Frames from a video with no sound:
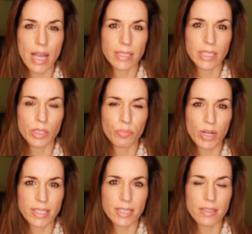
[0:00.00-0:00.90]

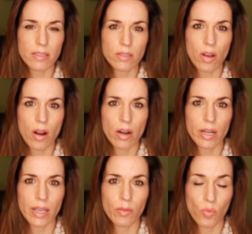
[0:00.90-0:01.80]
Antidepressants
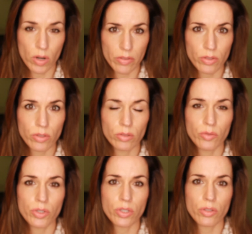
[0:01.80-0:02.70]
are one of the
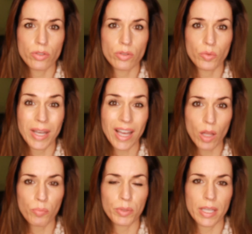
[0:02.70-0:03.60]
solutions to
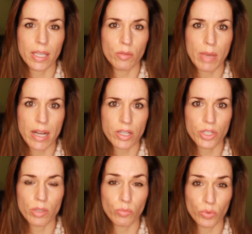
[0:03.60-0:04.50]
help in
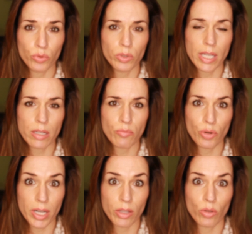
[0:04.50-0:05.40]
managing mood
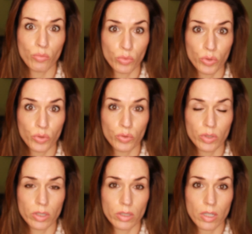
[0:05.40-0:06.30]
and bring the
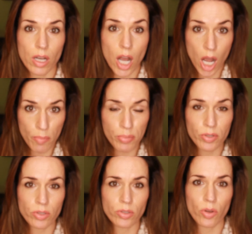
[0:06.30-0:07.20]
mood up
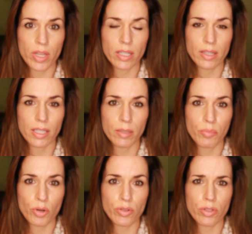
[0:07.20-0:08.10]
so that
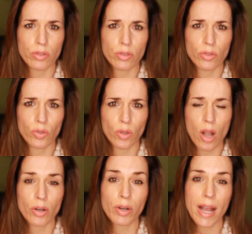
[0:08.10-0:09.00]
the person no
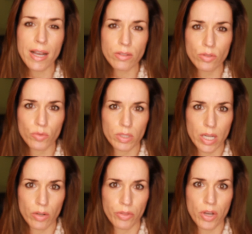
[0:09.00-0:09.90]
longer has
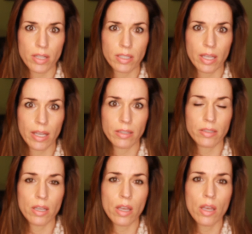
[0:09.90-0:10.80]
suicidal thoughts,
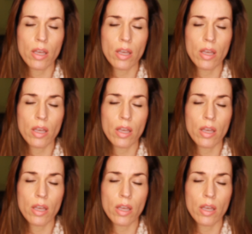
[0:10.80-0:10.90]
and